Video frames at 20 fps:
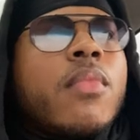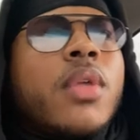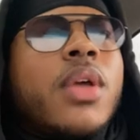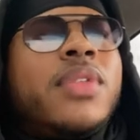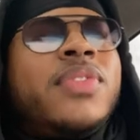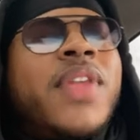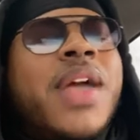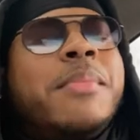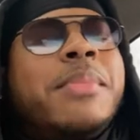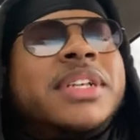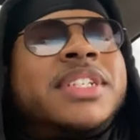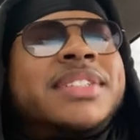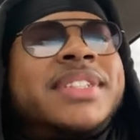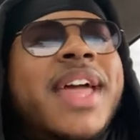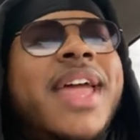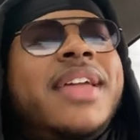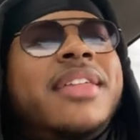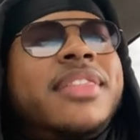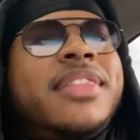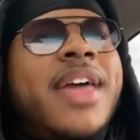They
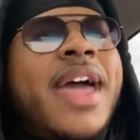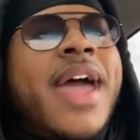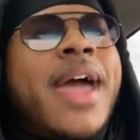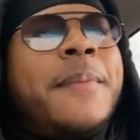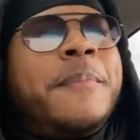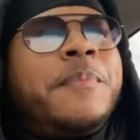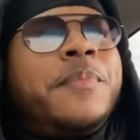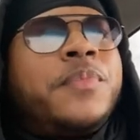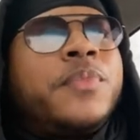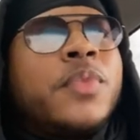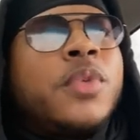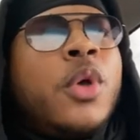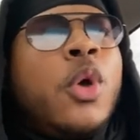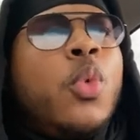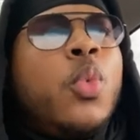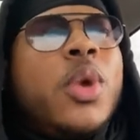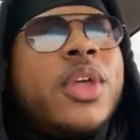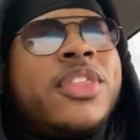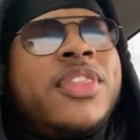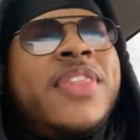mistake that
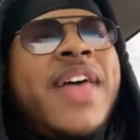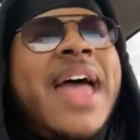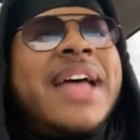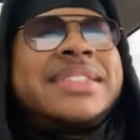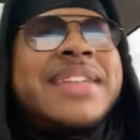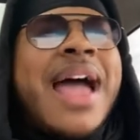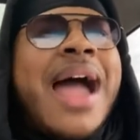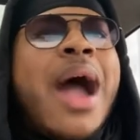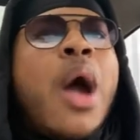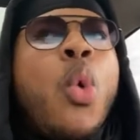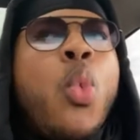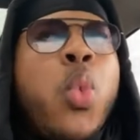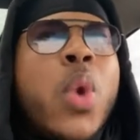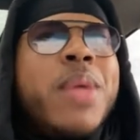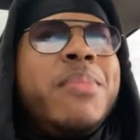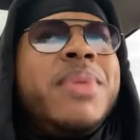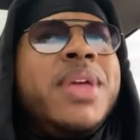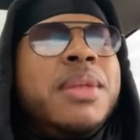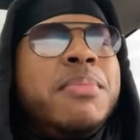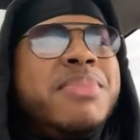with that's how
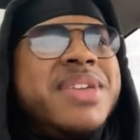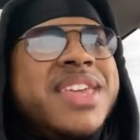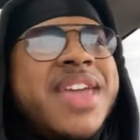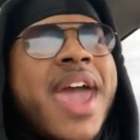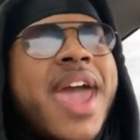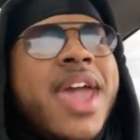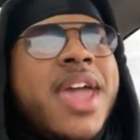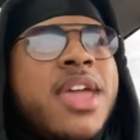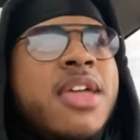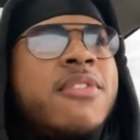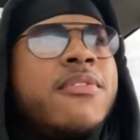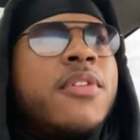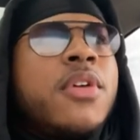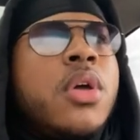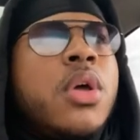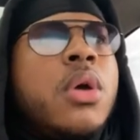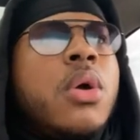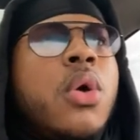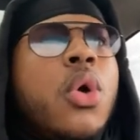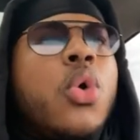women behave,
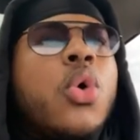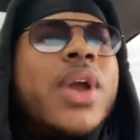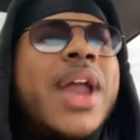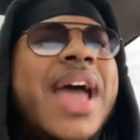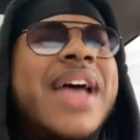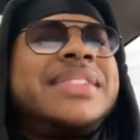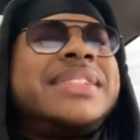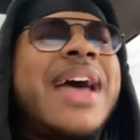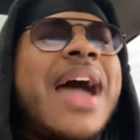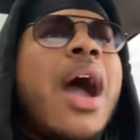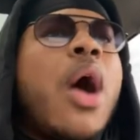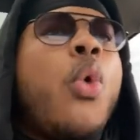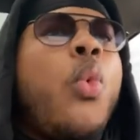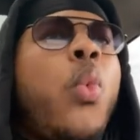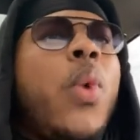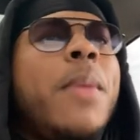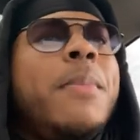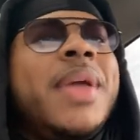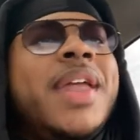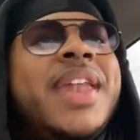or that's how
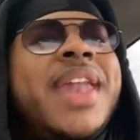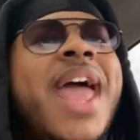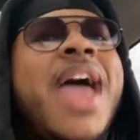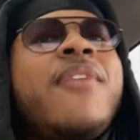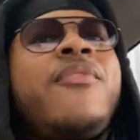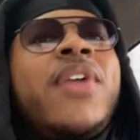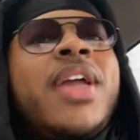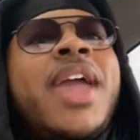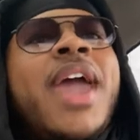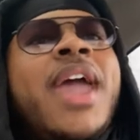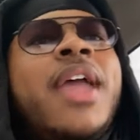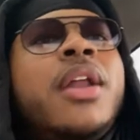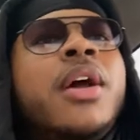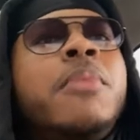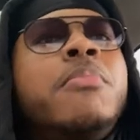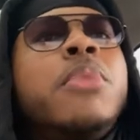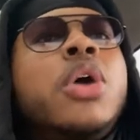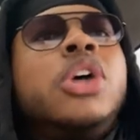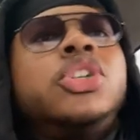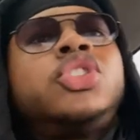women navigate
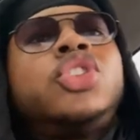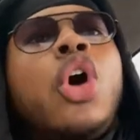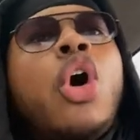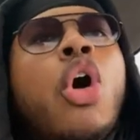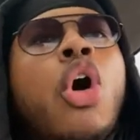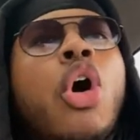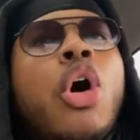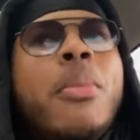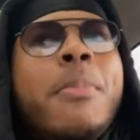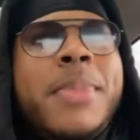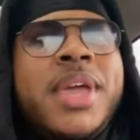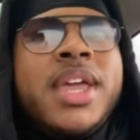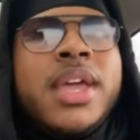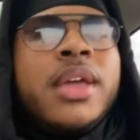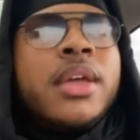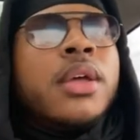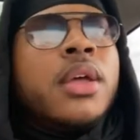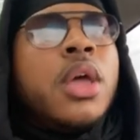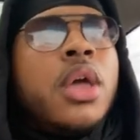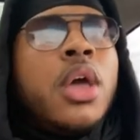amongst all
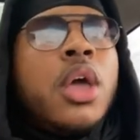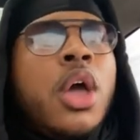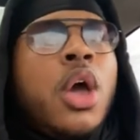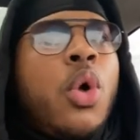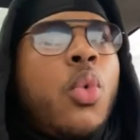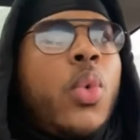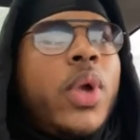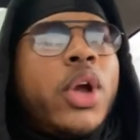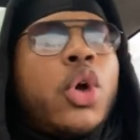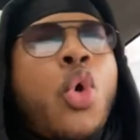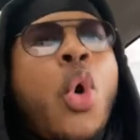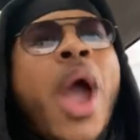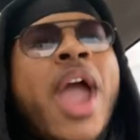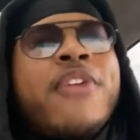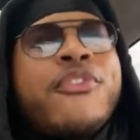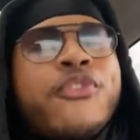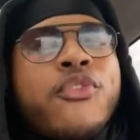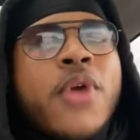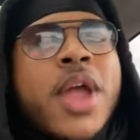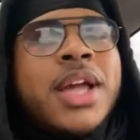men, when
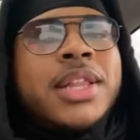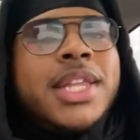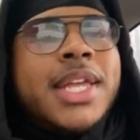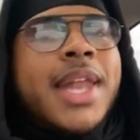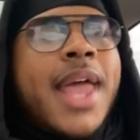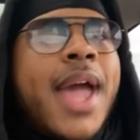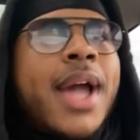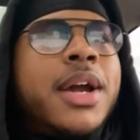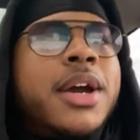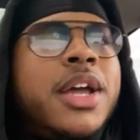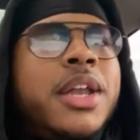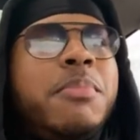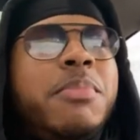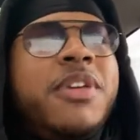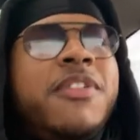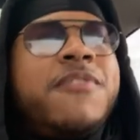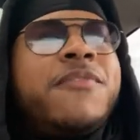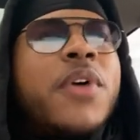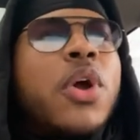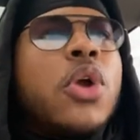quite frankly, that couldn't
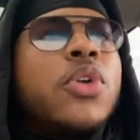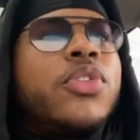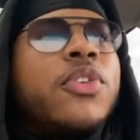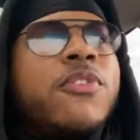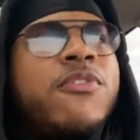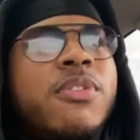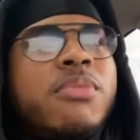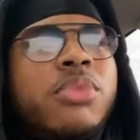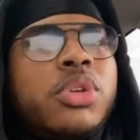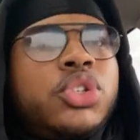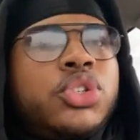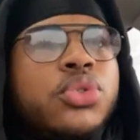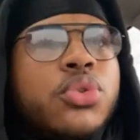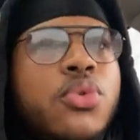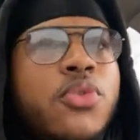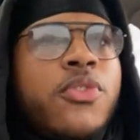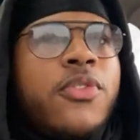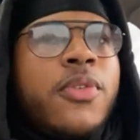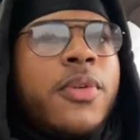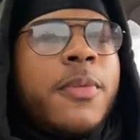be further from the
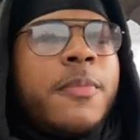truth.